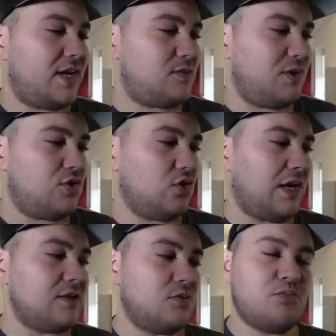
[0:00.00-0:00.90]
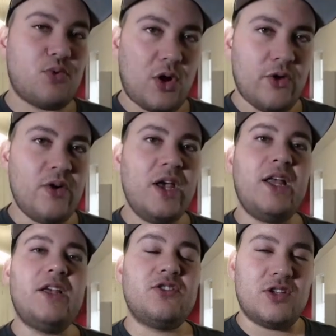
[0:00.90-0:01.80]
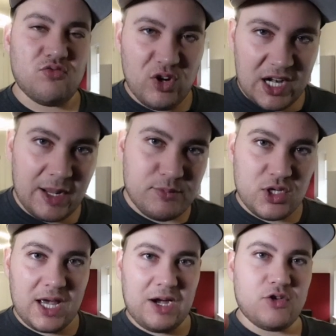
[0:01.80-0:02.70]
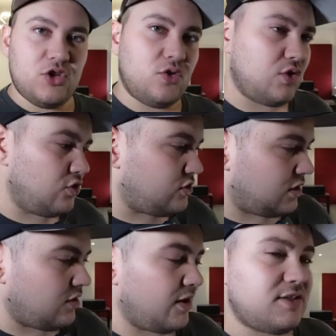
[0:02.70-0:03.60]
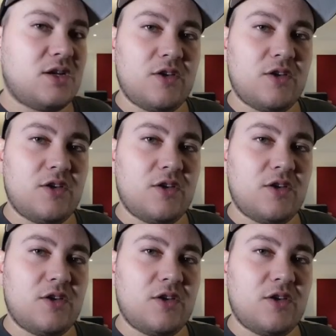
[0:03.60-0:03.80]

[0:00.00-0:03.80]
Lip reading: SB2000 Pro. So it's really up to how you use it, guys.